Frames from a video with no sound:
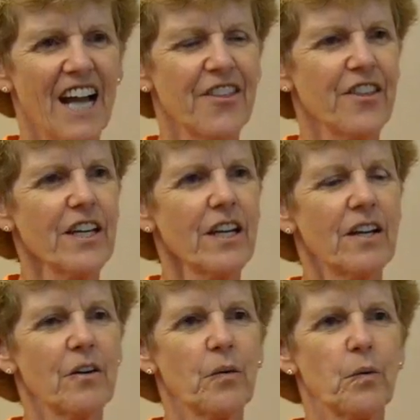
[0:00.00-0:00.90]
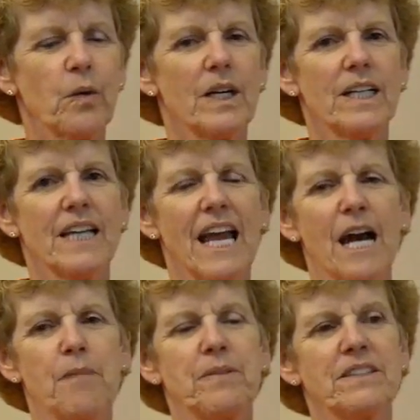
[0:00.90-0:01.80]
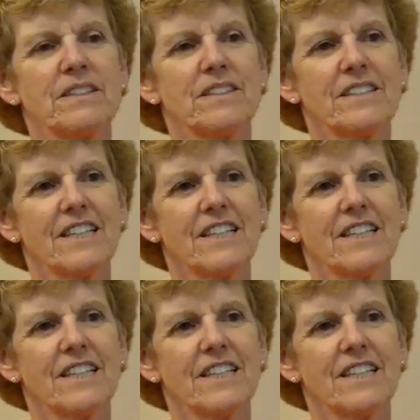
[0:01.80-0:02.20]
I think what happens